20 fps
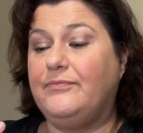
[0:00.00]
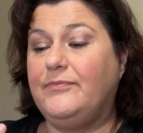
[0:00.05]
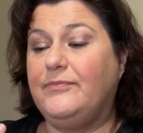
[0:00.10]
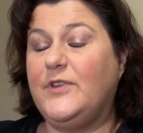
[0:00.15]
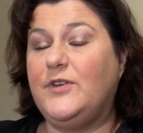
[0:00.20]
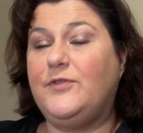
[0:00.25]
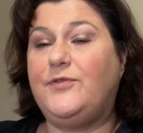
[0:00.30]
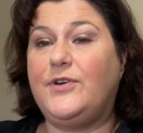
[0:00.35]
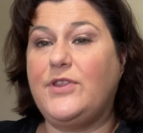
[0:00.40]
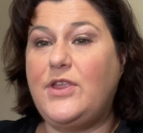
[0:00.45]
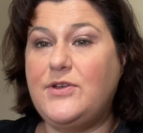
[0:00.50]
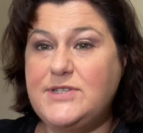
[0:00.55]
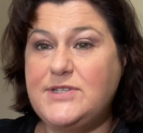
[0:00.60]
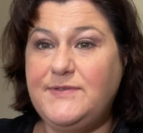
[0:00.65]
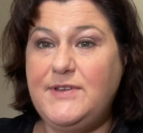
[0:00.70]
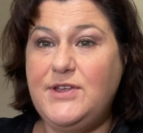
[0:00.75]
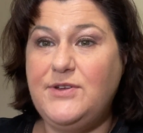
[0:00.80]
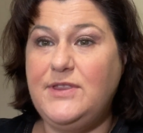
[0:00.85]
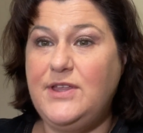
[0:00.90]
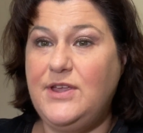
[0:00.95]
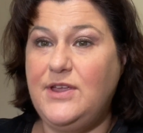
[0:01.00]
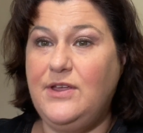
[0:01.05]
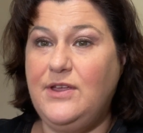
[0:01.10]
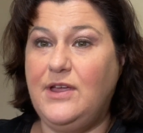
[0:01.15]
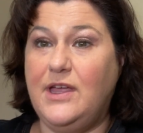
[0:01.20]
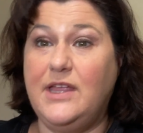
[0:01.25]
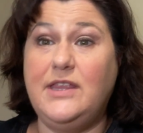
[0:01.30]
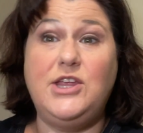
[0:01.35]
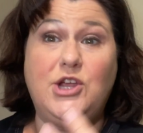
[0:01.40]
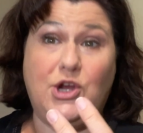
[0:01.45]
for those of you in the
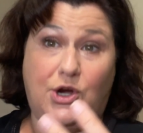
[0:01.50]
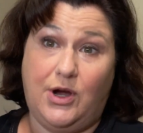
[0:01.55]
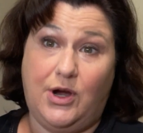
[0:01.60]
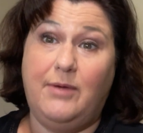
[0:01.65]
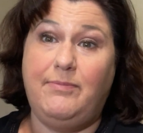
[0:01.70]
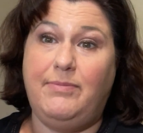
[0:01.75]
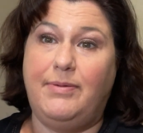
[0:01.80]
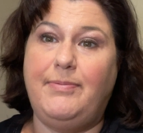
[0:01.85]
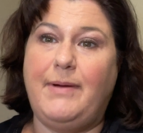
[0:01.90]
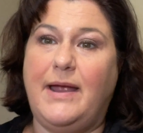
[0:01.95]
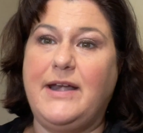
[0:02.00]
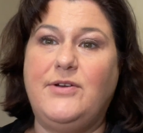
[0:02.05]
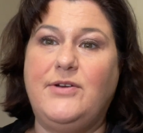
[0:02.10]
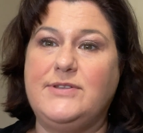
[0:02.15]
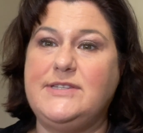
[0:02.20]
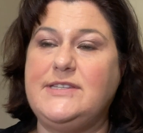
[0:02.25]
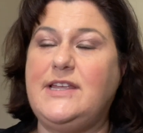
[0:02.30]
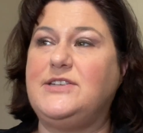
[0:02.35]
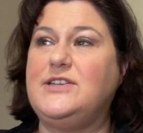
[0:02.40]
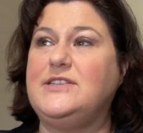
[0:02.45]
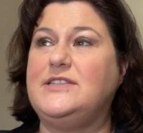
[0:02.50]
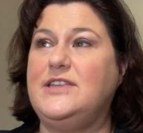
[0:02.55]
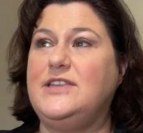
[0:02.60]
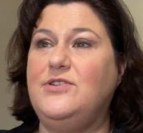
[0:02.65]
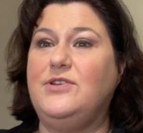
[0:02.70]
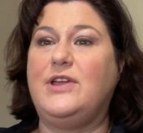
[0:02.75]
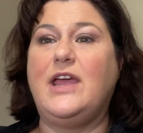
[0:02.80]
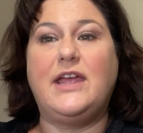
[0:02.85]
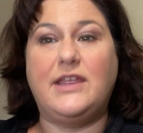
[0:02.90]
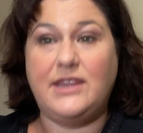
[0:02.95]
in Europe, I know it's not just the
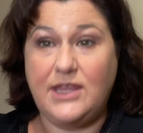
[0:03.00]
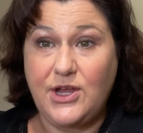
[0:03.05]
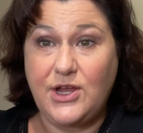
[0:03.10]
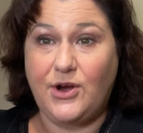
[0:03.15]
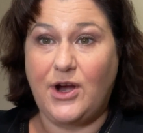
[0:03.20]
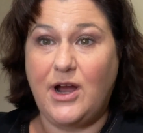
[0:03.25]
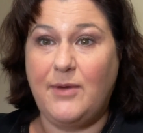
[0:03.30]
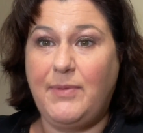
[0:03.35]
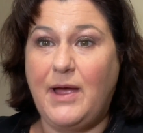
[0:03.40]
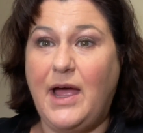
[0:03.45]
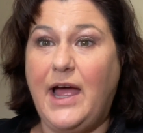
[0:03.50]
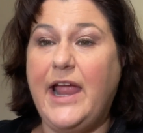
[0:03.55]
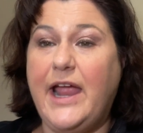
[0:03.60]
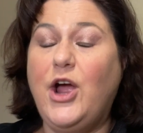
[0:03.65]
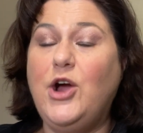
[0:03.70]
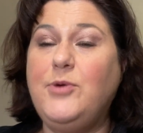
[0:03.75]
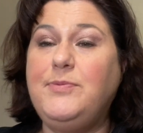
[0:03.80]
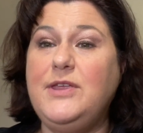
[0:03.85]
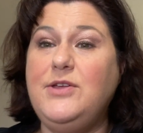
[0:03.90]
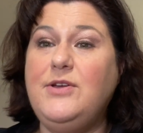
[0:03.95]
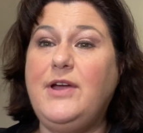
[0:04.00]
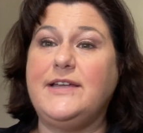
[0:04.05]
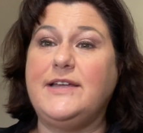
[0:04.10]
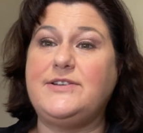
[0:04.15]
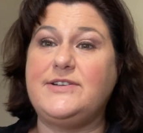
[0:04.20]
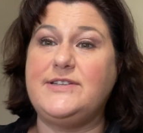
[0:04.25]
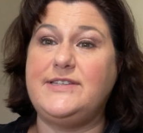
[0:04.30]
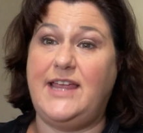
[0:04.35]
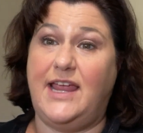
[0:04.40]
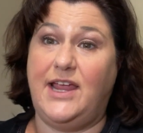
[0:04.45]
UK, in Europe. I hope that you guys are
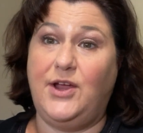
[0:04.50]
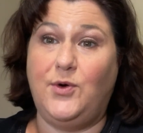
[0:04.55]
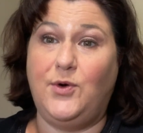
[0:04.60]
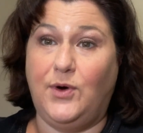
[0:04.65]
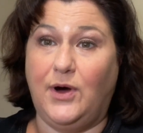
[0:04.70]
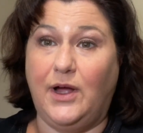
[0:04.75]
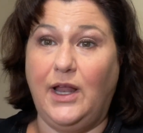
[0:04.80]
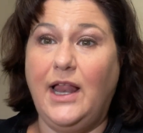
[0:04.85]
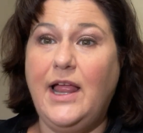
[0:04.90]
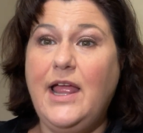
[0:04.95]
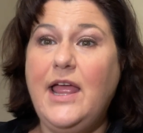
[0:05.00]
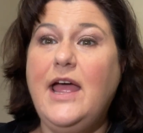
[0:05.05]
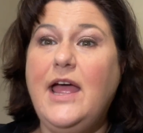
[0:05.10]
staying cool.